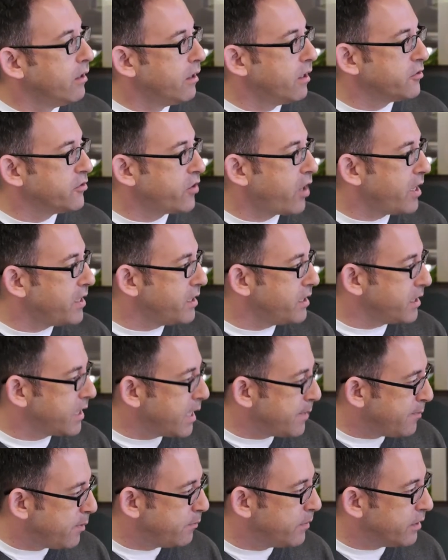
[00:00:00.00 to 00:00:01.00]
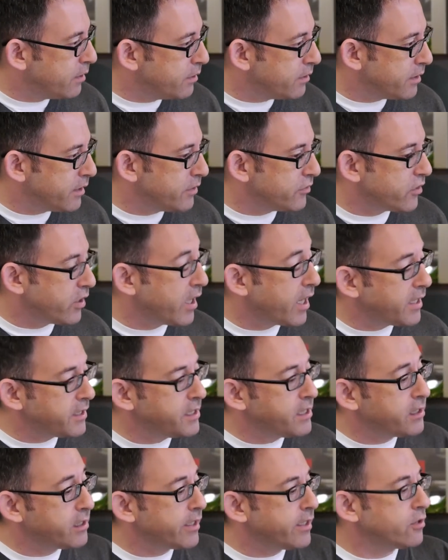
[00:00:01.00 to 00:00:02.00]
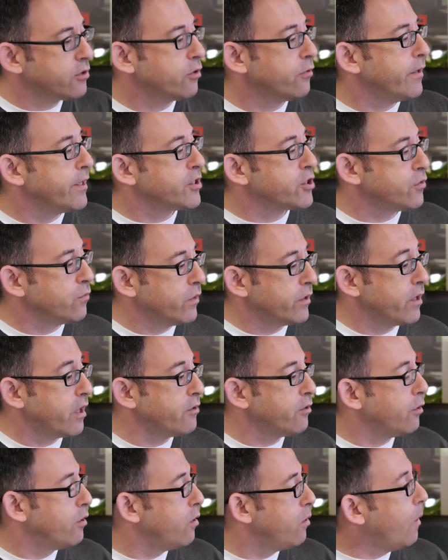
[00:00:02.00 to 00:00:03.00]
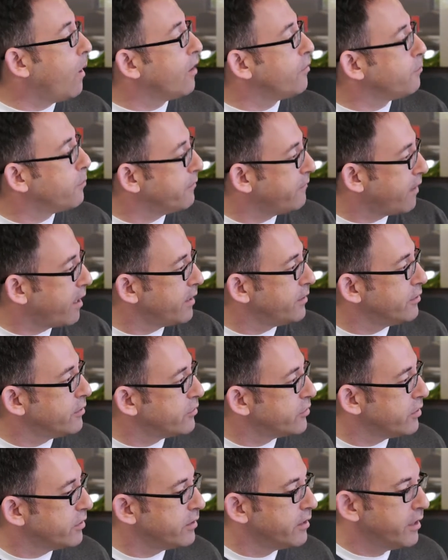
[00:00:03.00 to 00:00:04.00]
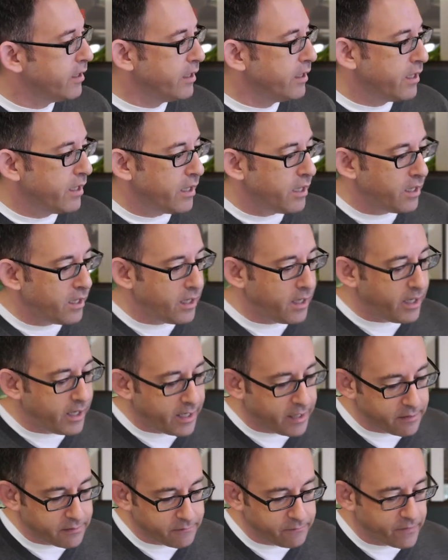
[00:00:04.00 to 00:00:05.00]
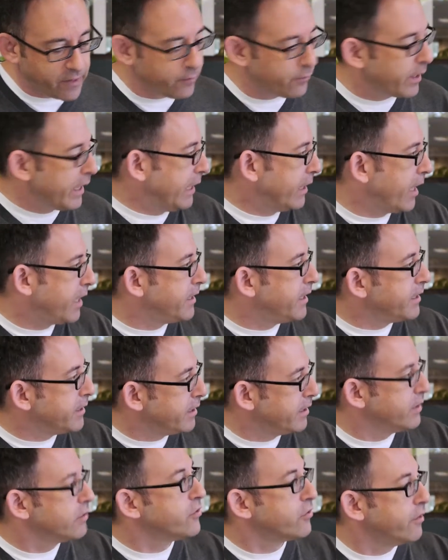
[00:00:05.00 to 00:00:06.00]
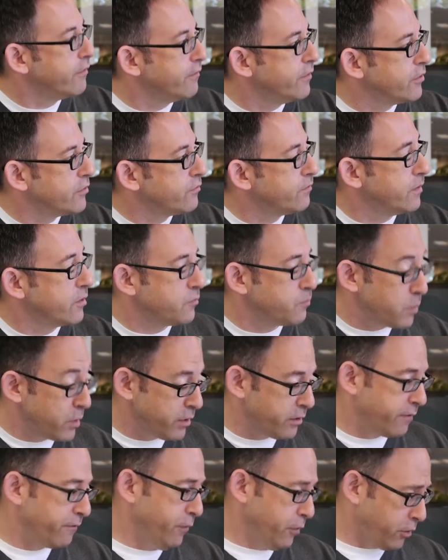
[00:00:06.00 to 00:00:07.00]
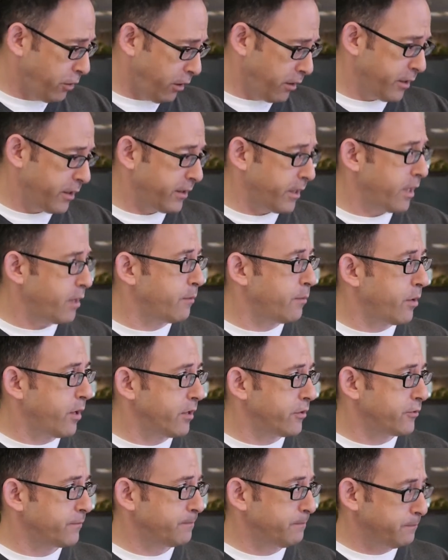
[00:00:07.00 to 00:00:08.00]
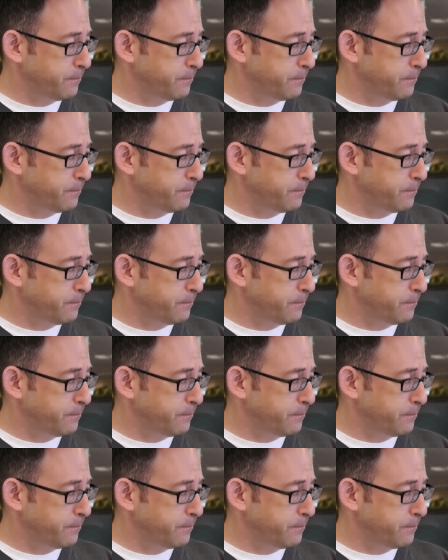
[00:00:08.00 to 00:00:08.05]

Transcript: sign-in capabilities, and ideally integration with other OAuth providers and, uh, and federated identity servers, is particularly if you're targeting the enterprise.